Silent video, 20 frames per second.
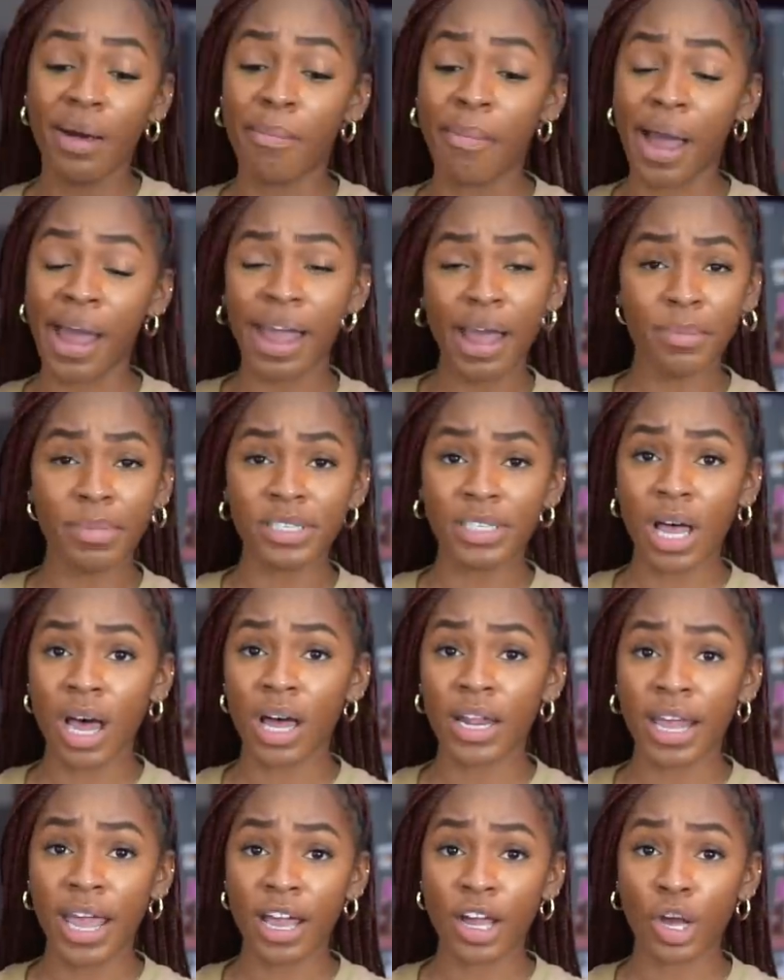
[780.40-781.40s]
my
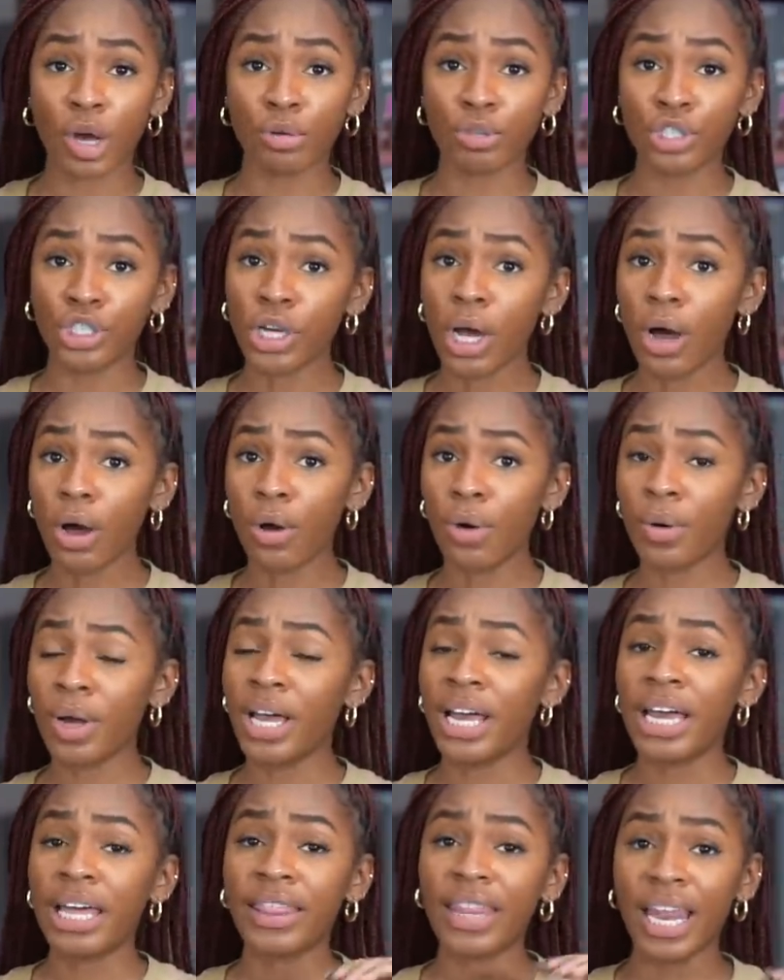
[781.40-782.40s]
Amazon Echo show
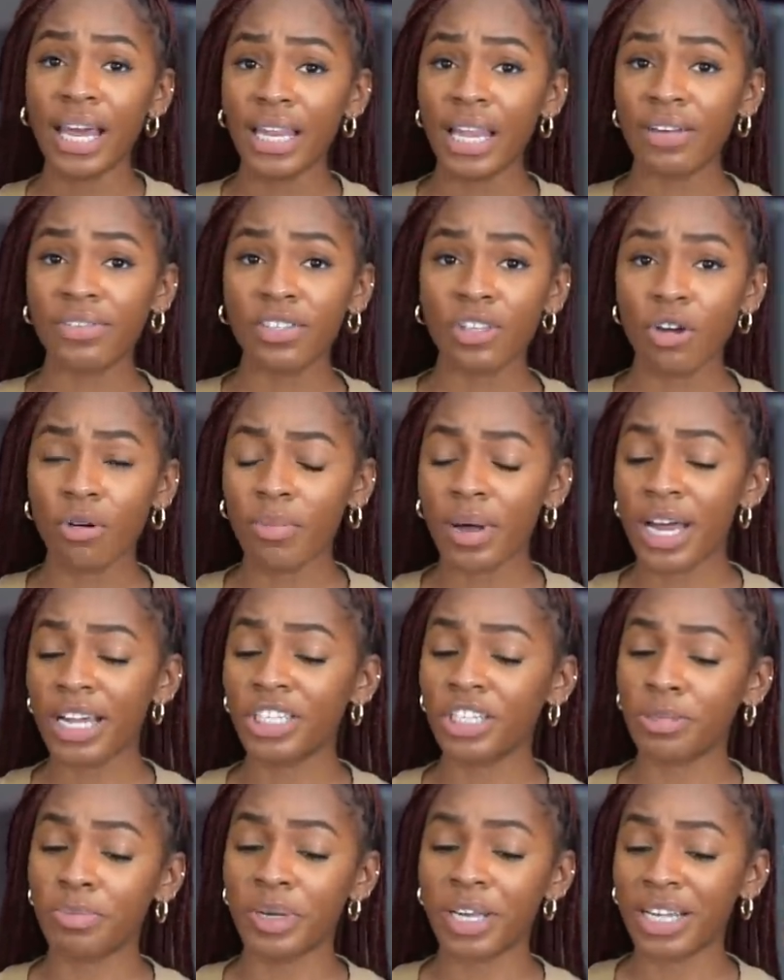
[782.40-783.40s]
that I love so
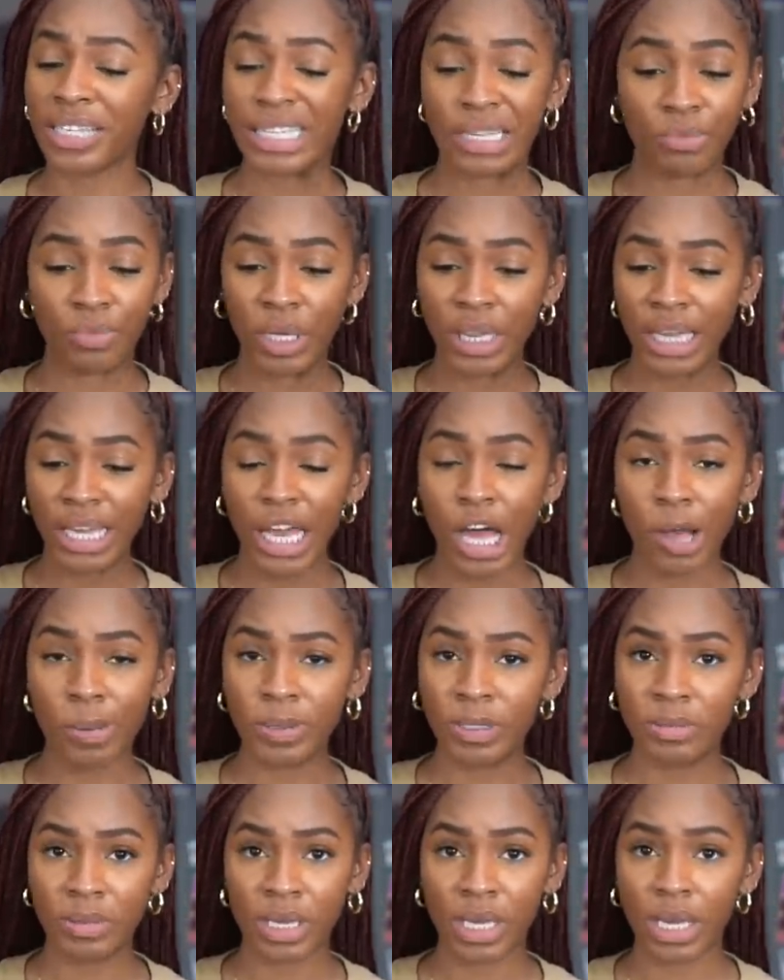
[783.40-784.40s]
much because it really
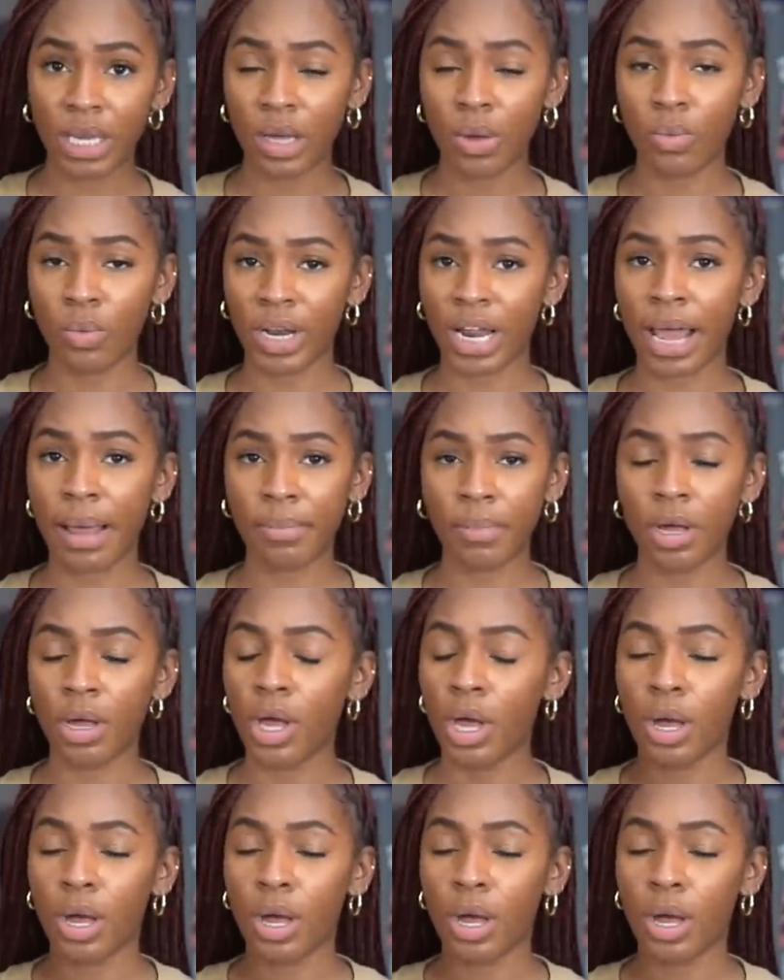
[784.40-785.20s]
helps me when I'm